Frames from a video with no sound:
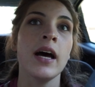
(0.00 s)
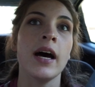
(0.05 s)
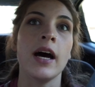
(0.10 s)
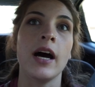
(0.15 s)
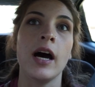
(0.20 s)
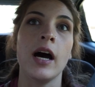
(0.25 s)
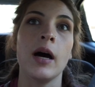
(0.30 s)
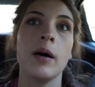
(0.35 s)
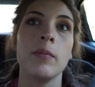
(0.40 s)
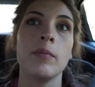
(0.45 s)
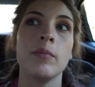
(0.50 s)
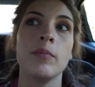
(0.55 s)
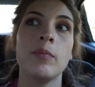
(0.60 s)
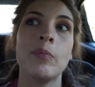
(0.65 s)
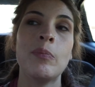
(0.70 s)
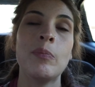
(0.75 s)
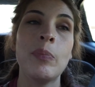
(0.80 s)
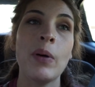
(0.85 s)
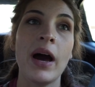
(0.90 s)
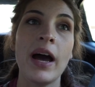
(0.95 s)

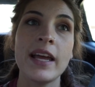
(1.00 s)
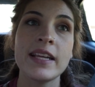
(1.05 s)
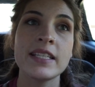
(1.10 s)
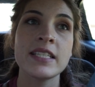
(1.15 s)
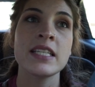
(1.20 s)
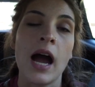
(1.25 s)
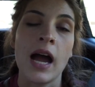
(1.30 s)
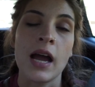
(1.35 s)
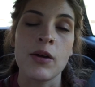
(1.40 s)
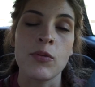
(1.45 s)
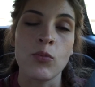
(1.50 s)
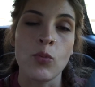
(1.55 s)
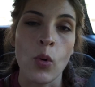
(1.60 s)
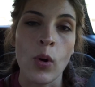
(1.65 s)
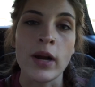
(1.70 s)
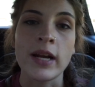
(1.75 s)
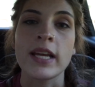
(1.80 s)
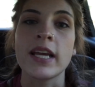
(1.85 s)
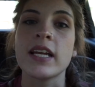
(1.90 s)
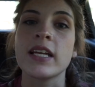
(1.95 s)
but I
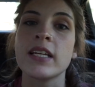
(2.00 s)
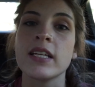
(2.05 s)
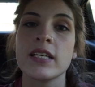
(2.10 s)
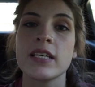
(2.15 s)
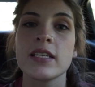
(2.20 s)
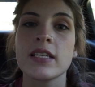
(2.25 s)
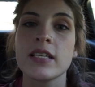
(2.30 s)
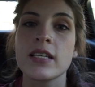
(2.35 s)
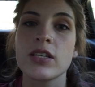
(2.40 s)
wanted